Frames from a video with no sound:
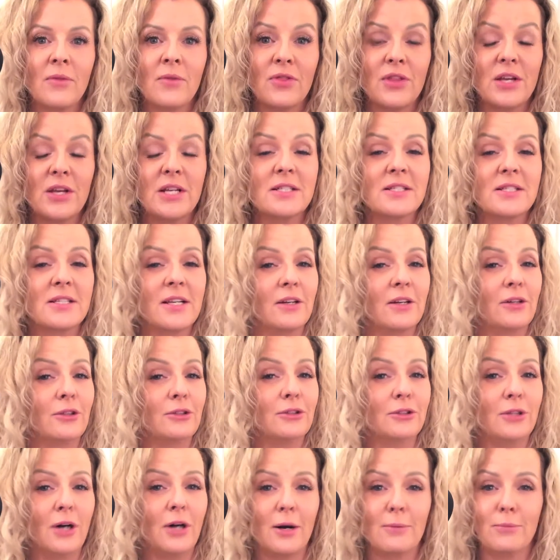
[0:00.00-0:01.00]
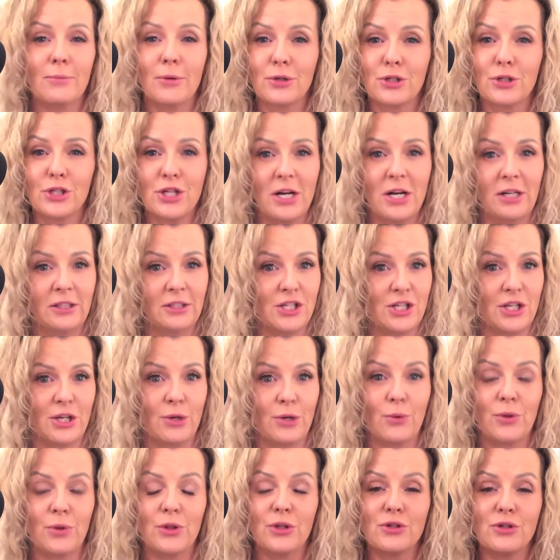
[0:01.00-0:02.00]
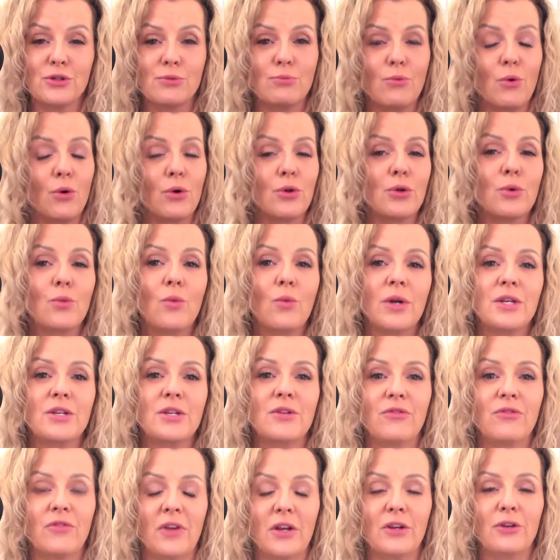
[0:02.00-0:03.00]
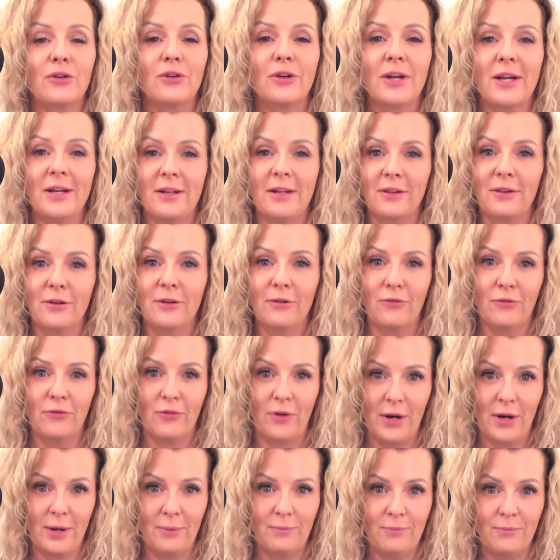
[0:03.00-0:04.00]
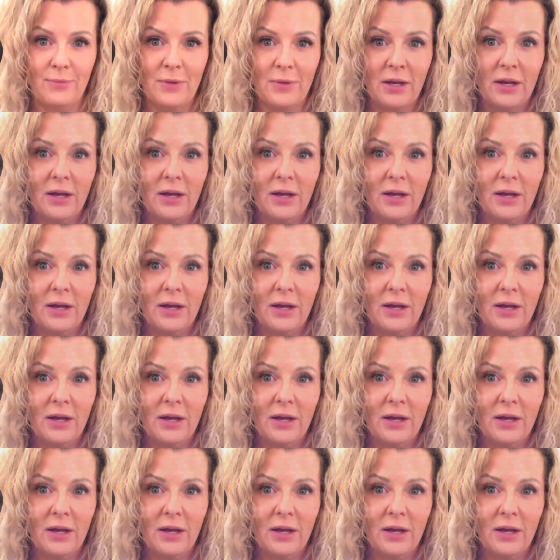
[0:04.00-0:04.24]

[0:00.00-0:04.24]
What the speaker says: Things get a lot more challenging when there's more than one defender in the frame.